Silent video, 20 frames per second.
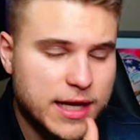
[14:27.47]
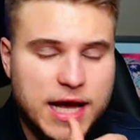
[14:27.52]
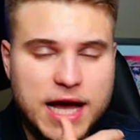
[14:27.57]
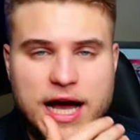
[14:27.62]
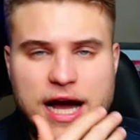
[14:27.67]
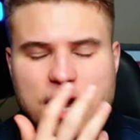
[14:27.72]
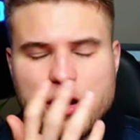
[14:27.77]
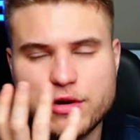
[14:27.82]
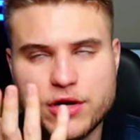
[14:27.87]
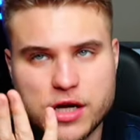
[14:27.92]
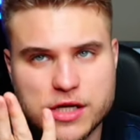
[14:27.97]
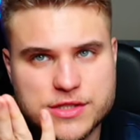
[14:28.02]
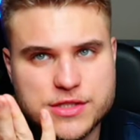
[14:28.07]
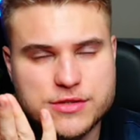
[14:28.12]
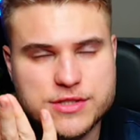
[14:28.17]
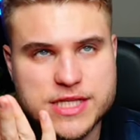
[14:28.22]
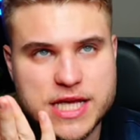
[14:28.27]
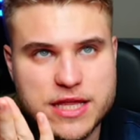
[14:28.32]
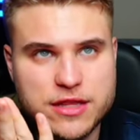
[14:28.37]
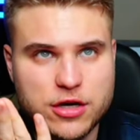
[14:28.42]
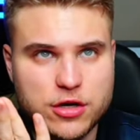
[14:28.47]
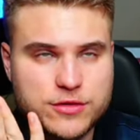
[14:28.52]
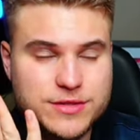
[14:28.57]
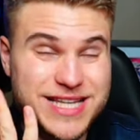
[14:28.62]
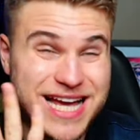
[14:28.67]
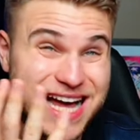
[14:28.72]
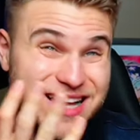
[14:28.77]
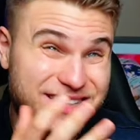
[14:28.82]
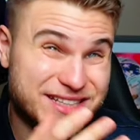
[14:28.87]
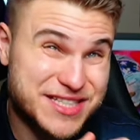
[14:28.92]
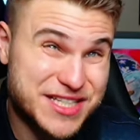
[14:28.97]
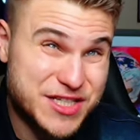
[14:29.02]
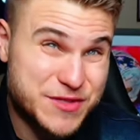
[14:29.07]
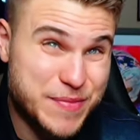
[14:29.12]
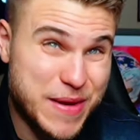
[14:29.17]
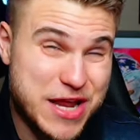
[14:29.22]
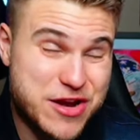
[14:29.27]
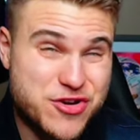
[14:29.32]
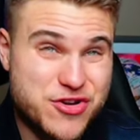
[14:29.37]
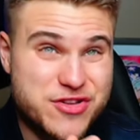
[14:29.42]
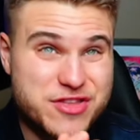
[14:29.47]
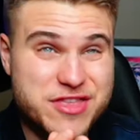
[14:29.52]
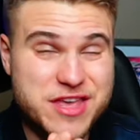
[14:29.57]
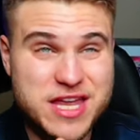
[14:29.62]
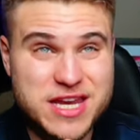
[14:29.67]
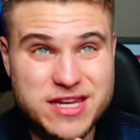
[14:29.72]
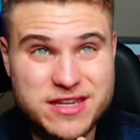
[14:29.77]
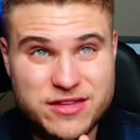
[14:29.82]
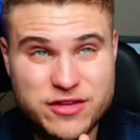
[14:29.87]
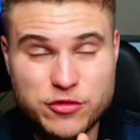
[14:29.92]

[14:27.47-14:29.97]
I would also say, though, Dallas is better than